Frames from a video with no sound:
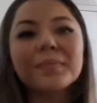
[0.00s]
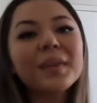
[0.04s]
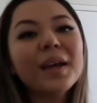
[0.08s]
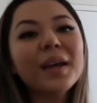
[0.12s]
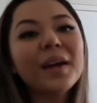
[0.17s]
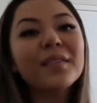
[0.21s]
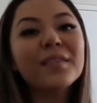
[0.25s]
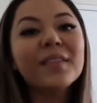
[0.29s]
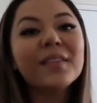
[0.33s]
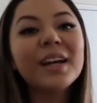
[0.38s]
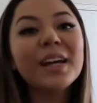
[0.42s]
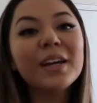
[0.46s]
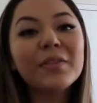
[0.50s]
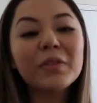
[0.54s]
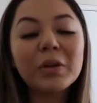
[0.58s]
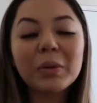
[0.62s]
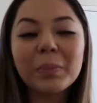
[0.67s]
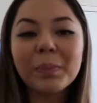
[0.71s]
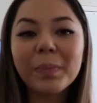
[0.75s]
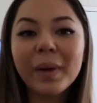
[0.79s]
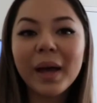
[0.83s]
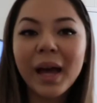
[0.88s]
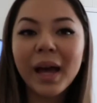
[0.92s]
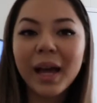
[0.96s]
Alright, we're
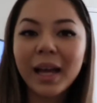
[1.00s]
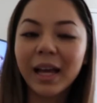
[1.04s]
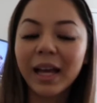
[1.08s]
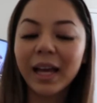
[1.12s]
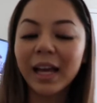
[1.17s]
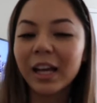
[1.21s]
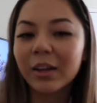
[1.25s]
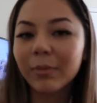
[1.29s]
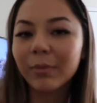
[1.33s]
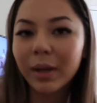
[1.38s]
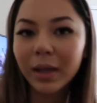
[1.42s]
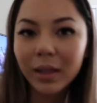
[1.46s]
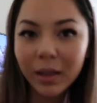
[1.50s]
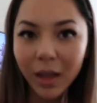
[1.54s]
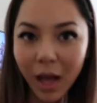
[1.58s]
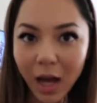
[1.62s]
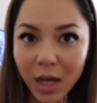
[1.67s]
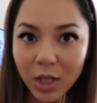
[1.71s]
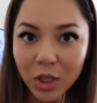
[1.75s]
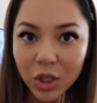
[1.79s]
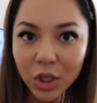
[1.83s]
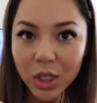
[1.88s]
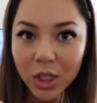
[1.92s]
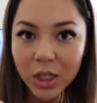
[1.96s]
back. I have my
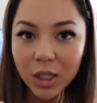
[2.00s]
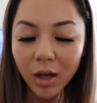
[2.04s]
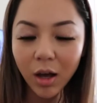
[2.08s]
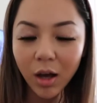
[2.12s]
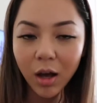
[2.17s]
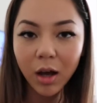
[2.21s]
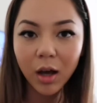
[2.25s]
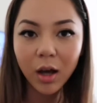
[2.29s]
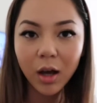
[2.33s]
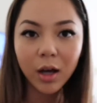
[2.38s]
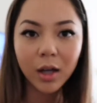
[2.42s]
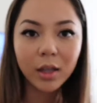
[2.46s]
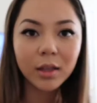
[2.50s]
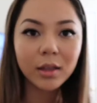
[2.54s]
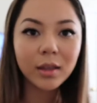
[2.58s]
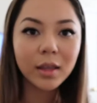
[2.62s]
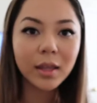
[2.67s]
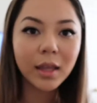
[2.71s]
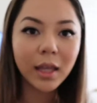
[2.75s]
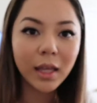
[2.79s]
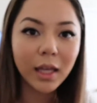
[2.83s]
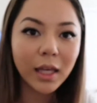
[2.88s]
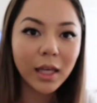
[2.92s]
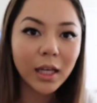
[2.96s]
lashes on.
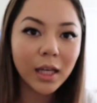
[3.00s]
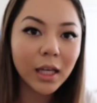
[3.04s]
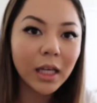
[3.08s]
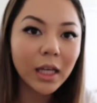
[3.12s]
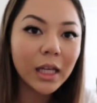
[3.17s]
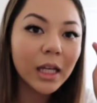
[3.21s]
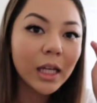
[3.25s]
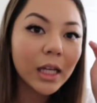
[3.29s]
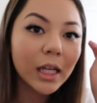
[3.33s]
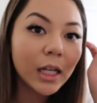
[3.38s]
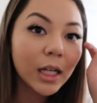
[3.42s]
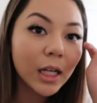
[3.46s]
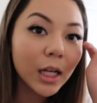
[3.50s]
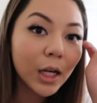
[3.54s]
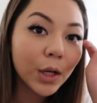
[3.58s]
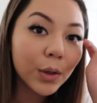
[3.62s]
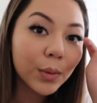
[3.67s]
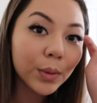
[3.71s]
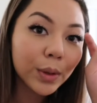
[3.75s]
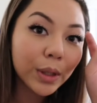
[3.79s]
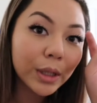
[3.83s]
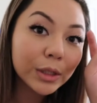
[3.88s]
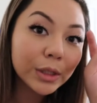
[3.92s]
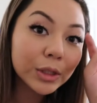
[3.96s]
They
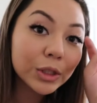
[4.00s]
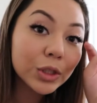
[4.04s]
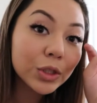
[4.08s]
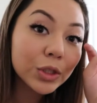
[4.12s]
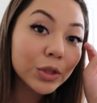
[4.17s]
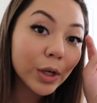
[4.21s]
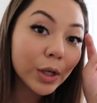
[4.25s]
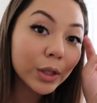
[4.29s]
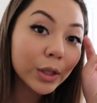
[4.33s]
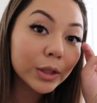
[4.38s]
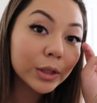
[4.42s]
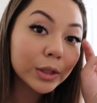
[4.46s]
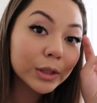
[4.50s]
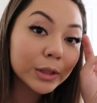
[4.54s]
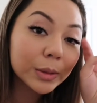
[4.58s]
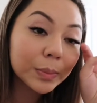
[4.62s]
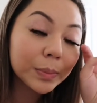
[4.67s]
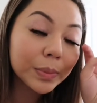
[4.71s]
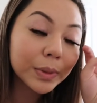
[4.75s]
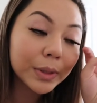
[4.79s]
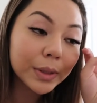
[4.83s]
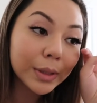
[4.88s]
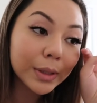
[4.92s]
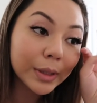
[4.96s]
were a struggle to
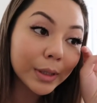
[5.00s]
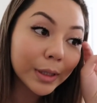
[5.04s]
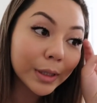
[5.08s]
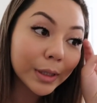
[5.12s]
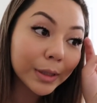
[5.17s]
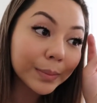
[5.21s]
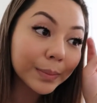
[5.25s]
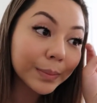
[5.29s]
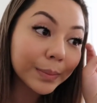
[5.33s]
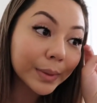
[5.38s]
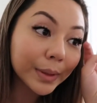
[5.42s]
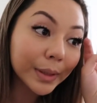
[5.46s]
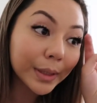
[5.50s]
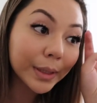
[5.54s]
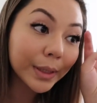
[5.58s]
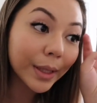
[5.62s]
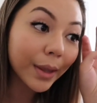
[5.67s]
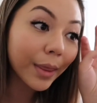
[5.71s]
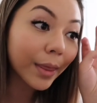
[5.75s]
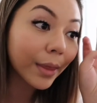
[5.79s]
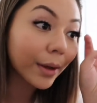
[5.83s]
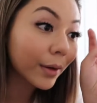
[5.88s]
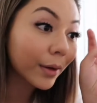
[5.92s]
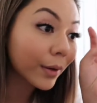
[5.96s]
put on,
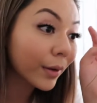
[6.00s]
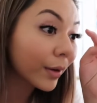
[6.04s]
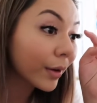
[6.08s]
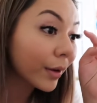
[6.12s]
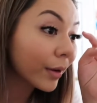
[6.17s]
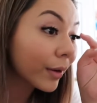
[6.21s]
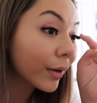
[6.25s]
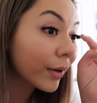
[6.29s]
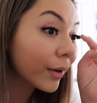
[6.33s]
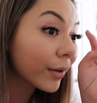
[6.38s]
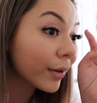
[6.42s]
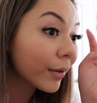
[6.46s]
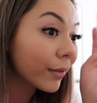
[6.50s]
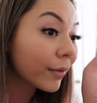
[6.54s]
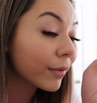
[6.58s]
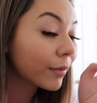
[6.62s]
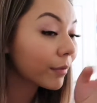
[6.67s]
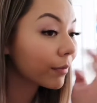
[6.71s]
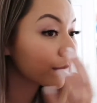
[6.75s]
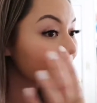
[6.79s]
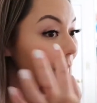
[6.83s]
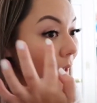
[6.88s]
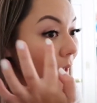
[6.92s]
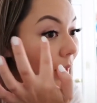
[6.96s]
but they're on
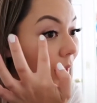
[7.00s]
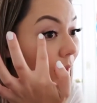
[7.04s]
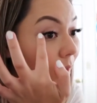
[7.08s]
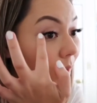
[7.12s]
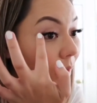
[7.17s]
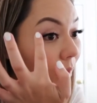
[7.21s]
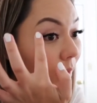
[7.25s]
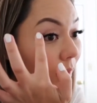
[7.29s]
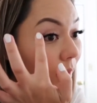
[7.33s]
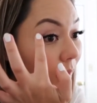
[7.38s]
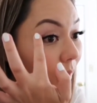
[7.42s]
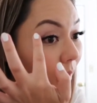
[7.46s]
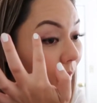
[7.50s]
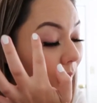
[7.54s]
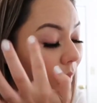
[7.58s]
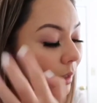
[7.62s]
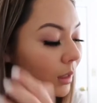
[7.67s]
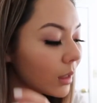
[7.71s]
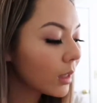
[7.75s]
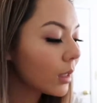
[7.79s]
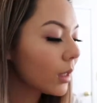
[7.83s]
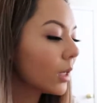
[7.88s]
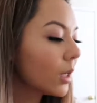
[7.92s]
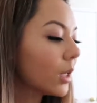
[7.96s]
finally.
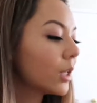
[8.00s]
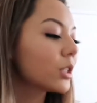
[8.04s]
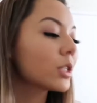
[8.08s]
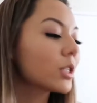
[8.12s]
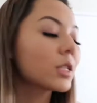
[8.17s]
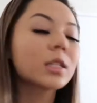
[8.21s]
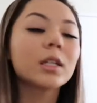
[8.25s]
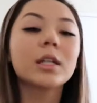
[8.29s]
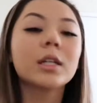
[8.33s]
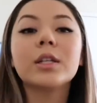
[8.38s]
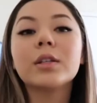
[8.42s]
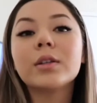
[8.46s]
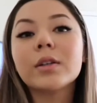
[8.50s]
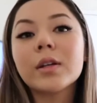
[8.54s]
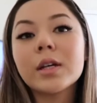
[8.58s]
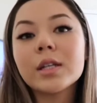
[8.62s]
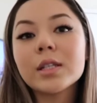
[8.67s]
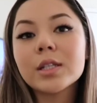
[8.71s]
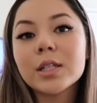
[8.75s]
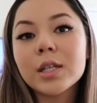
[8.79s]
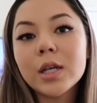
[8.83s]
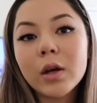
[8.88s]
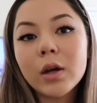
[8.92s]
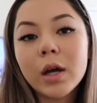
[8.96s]
Just letting you
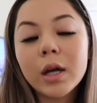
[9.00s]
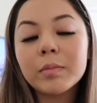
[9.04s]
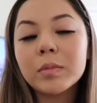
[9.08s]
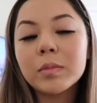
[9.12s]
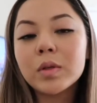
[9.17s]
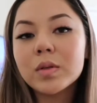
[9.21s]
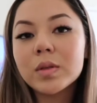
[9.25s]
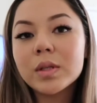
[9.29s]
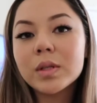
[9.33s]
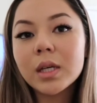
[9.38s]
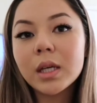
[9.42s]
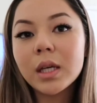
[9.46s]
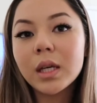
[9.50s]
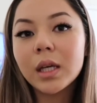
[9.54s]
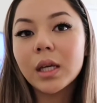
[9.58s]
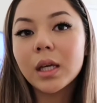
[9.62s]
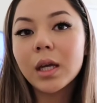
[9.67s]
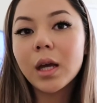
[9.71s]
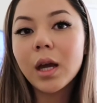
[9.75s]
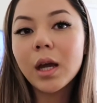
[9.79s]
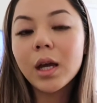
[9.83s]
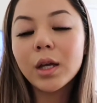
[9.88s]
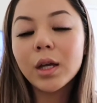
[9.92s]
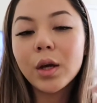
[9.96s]
guys know, I'm
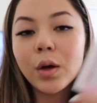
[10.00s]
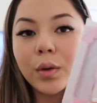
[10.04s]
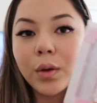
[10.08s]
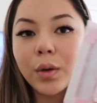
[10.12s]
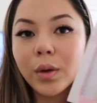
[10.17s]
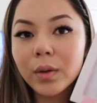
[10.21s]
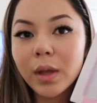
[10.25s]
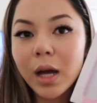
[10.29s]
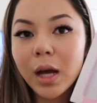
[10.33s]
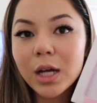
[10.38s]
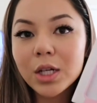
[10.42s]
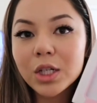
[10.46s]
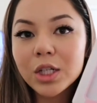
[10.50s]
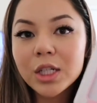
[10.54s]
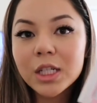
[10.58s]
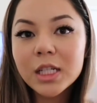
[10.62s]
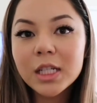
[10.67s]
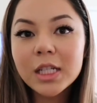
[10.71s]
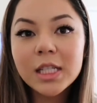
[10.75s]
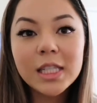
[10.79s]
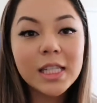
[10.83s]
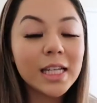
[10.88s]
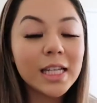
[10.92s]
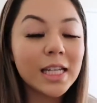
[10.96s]
using Koko
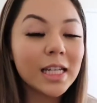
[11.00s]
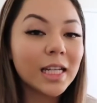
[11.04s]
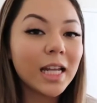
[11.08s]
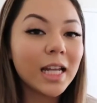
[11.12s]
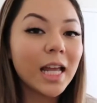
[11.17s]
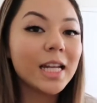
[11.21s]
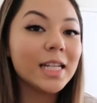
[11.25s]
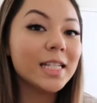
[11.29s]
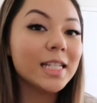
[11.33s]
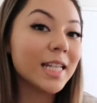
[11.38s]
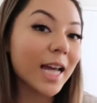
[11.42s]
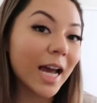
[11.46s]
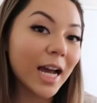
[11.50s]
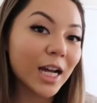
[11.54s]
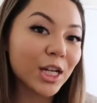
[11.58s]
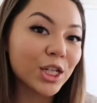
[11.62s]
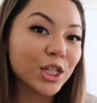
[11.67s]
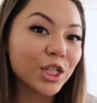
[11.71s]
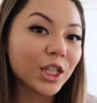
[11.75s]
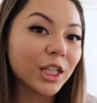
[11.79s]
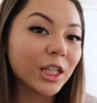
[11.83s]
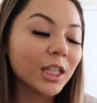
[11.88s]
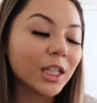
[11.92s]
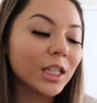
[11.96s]
lashes in
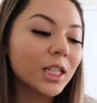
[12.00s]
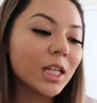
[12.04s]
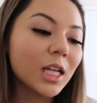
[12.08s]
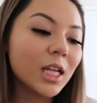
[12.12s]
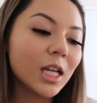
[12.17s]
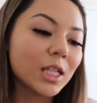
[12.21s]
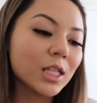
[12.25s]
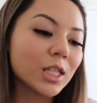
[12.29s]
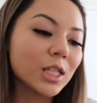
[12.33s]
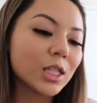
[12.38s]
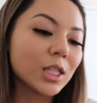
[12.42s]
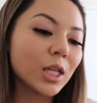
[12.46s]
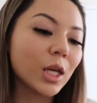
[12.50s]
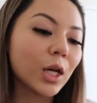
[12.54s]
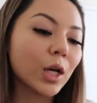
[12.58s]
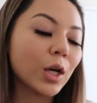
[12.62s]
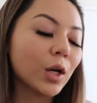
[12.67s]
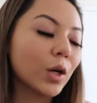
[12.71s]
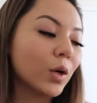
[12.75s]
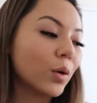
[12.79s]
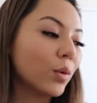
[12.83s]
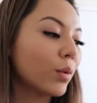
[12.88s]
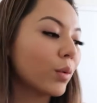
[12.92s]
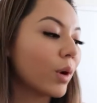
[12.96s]
Dashin, and
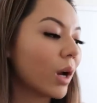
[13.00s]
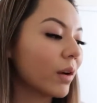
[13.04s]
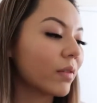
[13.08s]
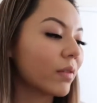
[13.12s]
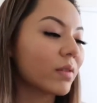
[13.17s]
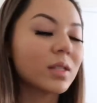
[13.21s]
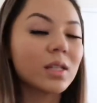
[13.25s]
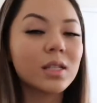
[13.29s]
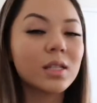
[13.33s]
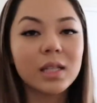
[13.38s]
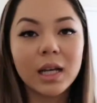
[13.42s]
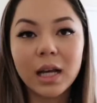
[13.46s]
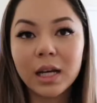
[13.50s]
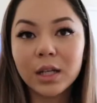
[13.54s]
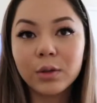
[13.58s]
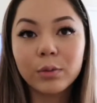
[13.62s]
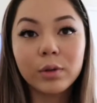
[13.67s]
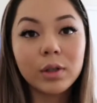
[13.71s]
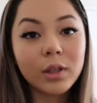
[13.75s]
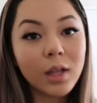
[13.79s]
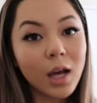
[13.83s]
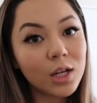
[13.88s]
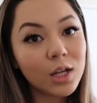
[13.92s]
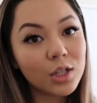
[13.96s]
so ever since I had to
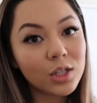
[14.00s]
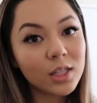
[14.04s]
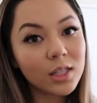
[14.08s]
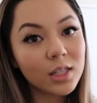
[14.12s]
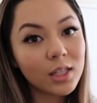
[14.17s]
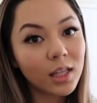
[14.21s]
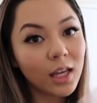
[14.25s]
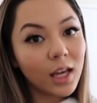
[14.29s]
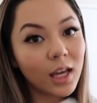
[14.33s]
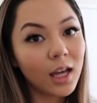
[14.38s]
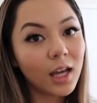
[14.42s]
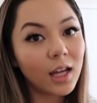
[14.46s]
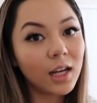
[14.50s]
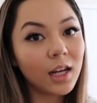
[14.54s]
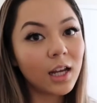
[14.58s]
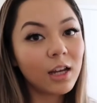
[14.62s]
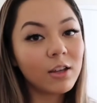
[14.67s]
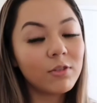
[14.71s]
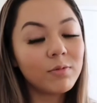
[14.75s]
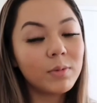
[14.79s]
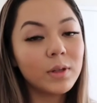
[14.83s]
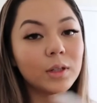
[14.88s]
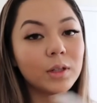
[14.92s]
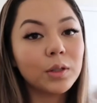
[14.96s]
wear lashes again,
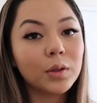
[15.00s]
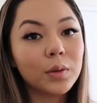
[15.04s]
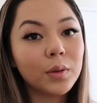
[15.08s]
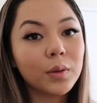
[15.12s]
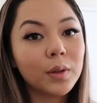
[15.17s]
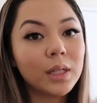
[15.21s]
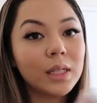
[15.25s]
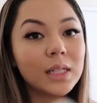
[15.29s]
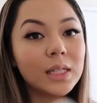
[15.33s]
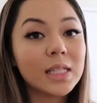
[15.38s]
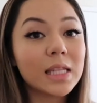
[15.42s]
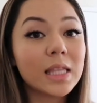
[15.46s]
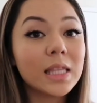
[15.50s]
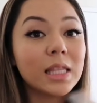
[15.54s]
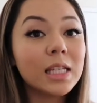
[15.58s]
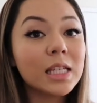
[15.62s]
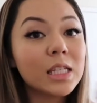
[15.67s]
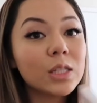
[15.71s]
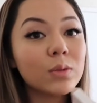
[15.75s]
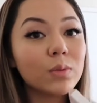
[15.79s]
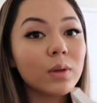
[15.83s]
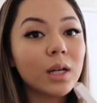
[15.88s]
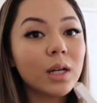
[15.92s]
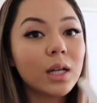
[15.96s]
I've been going to
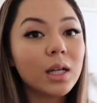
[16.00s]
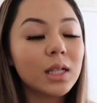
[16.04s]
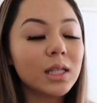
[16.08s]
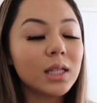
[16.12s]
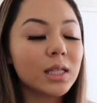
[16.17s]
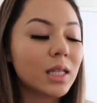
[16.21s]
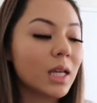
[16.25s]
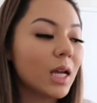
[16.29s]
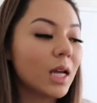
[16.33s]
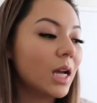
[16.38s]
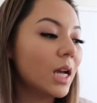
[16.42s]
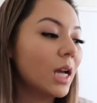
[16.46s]
these ones.